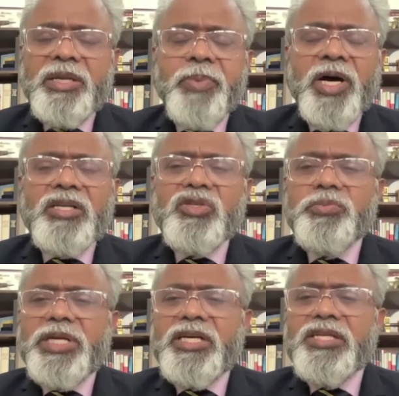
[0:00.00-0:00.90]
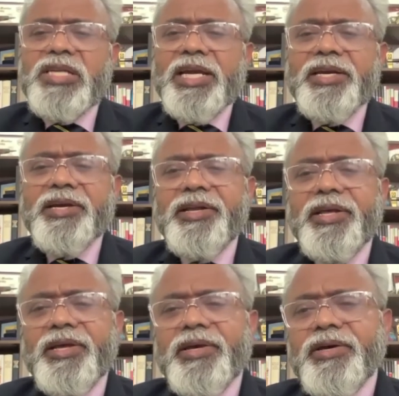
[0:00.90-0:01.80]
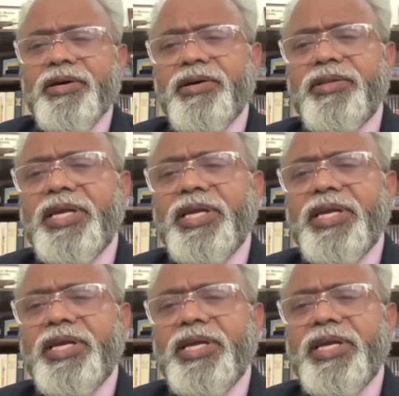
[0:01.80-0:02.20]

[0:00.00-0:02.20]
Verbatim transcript: the powers to be decided uh,